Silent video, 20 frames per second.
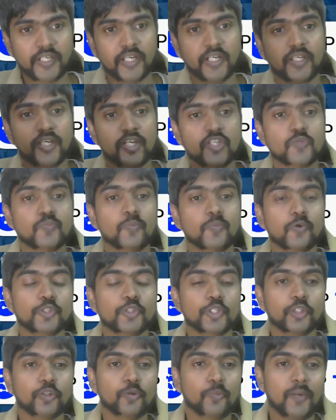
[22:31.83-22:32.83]
Getting
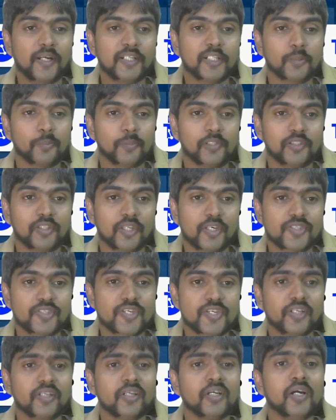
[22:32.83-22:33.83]
exposure to multiple things
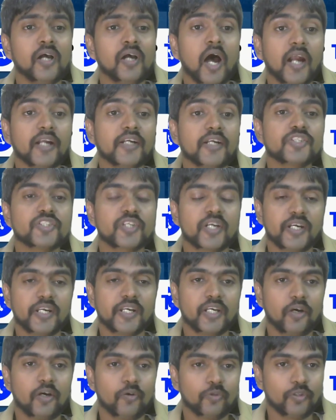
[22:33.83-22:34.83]
and
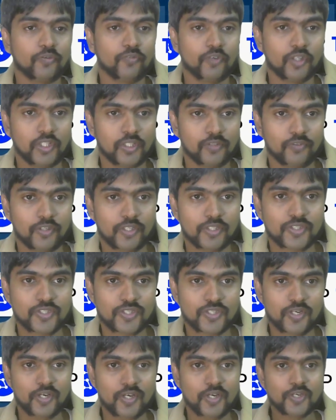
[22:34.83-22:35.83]
understanding how the world
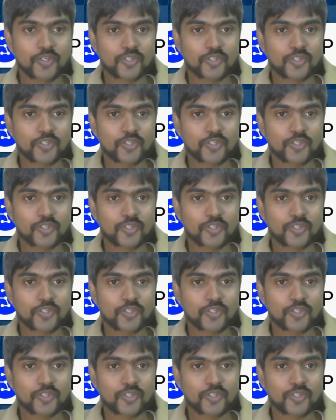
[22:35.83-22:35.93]
works.